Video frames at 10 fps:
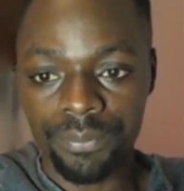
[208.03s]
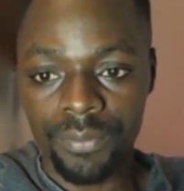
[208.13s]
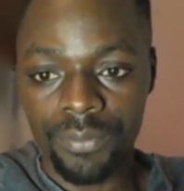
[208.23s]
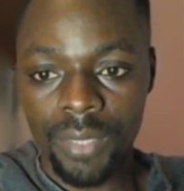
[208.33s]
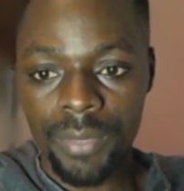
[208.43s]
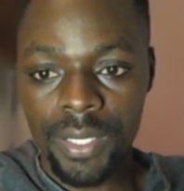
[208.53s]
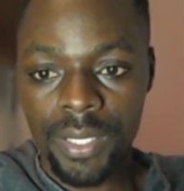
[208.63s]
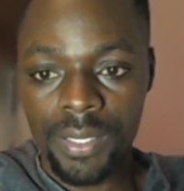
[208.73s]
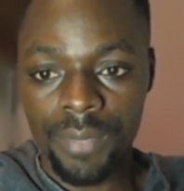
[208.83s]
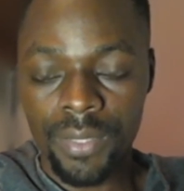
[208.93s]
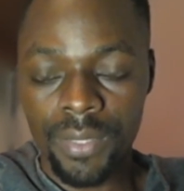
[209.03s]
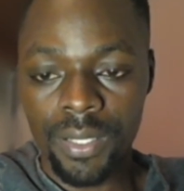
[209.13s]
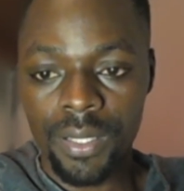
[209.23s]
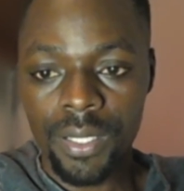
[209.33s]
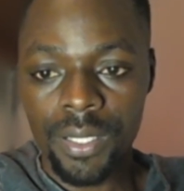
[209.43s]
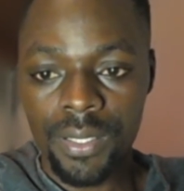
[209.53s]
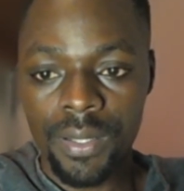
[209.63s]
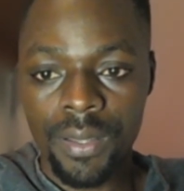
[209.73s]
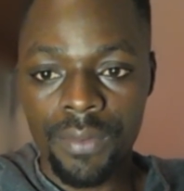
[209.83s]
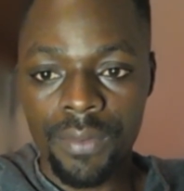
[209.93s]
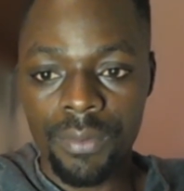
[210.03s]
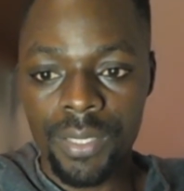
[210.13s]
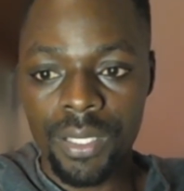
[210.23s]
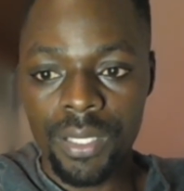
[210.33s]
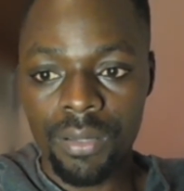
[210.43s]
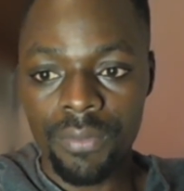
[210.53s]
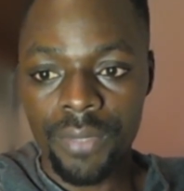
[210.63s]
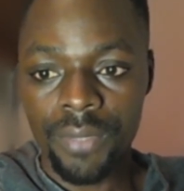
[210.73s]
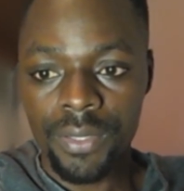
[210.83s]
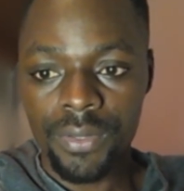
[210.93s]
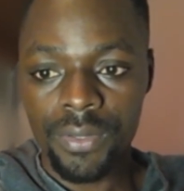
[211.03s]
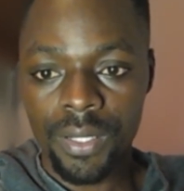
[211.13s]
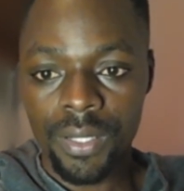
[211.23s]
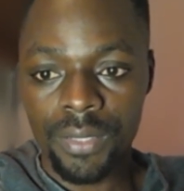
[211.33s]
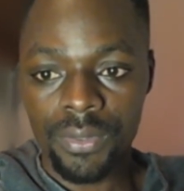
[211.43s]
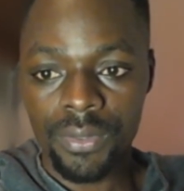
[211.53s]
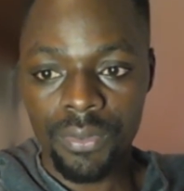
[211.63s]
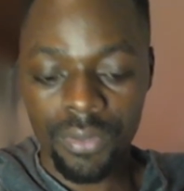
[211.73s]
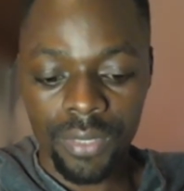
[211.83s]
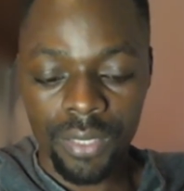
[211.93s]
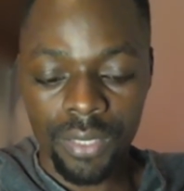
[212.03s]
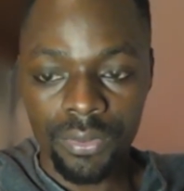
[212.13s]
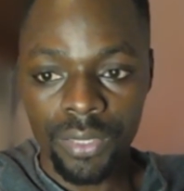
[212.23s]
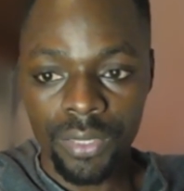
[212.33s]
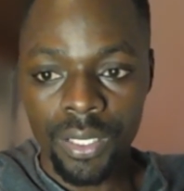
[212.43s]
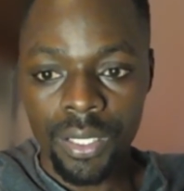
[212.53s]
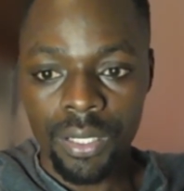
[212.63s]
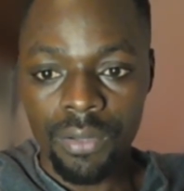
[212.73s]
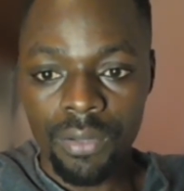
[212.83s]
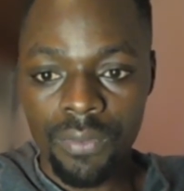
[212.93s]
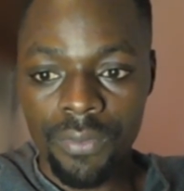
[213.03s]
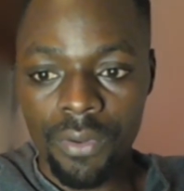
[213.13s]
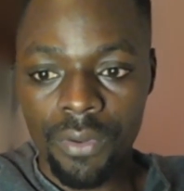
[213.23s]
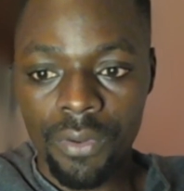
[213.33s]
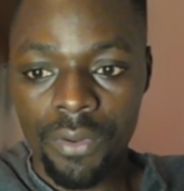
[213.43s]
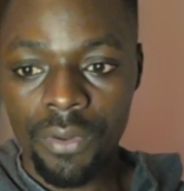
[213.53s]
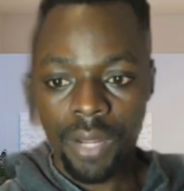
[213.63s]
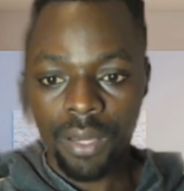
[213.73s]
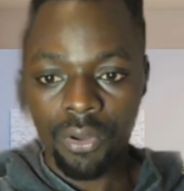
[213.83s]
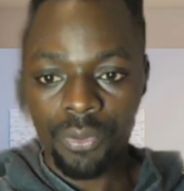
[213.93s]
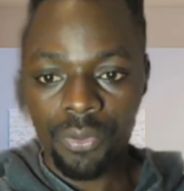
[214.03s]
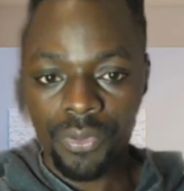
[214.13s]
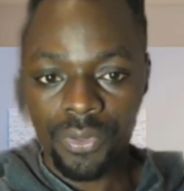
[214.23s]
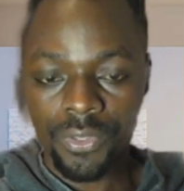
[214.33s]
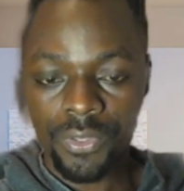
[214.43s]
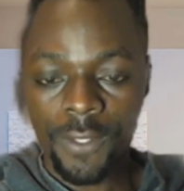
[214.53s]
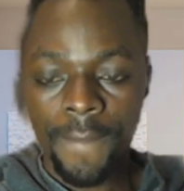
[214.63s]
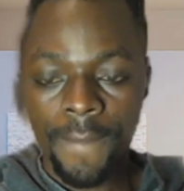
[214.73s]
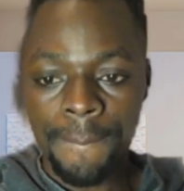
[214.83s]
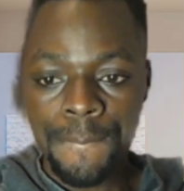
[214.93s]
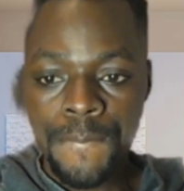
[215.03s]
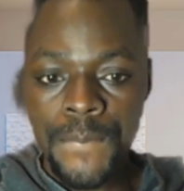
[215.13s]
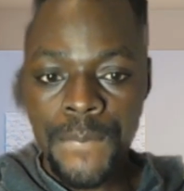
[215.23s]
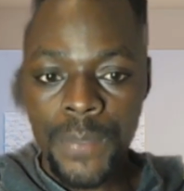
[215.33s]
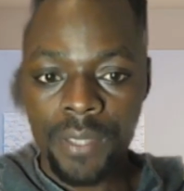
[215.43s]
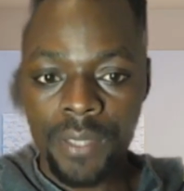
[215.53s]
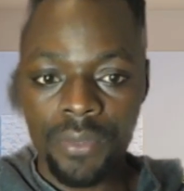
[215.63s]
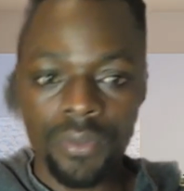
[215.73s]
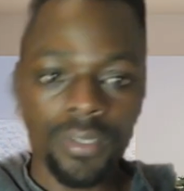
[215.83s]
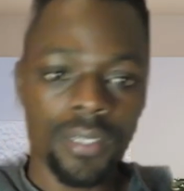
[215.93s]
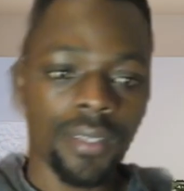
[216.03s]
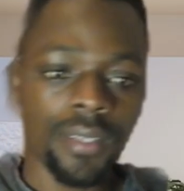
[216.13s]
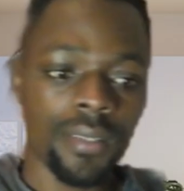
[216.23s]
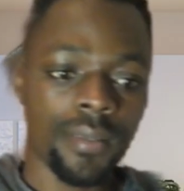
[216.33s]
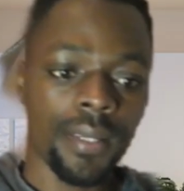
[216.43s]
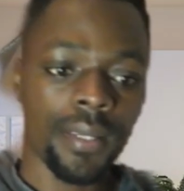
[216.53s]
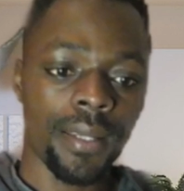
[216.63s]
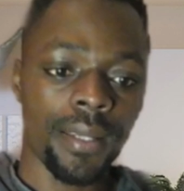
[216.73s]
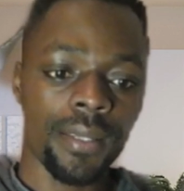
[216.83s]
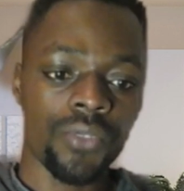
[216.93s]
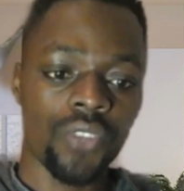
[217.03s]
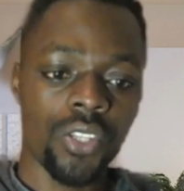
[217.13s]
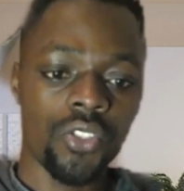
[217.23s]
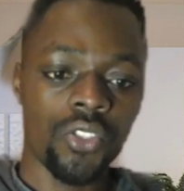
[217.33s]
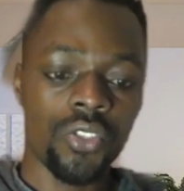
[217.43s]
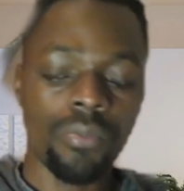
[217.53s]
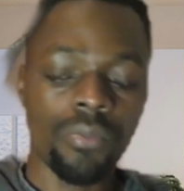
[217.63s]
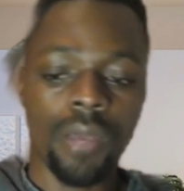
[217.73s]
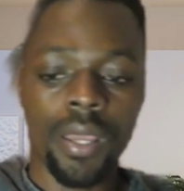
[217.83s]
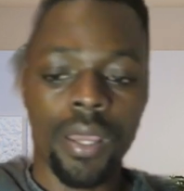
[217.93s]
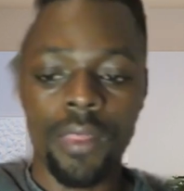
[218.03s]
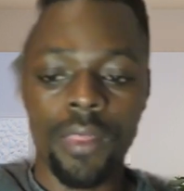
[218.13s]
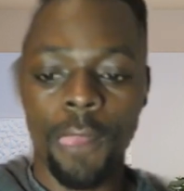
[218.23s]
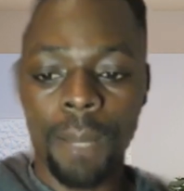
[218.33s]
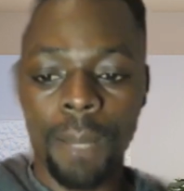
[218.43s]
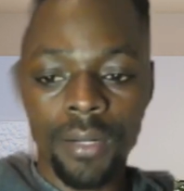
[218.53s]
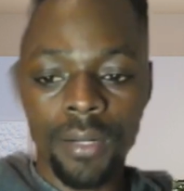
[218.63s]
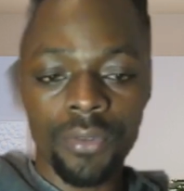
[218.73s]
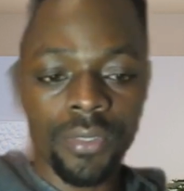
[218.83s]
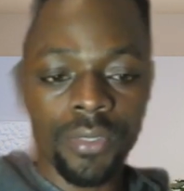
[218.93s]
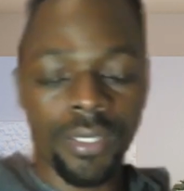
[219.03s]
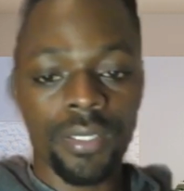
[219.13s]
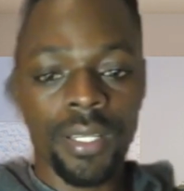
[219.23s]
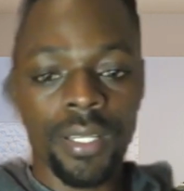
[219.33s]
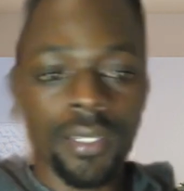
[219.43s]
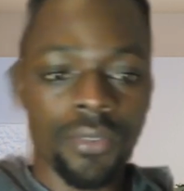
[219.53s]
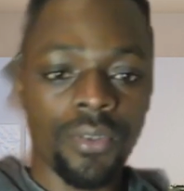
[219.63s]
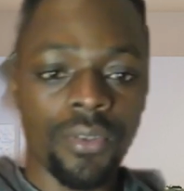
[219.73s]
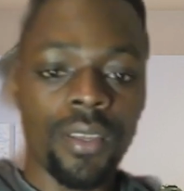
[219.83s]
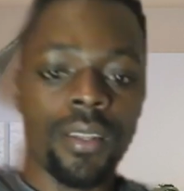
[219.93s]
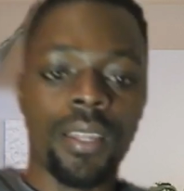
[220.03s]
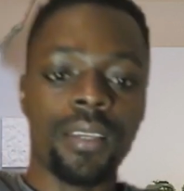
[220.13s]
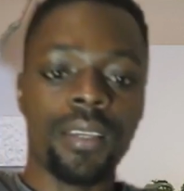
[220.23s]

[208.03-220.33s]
let me take something like that for meeting conference, then I'll scroll down, look for other options. So you notice that that has changed my background entirely. So like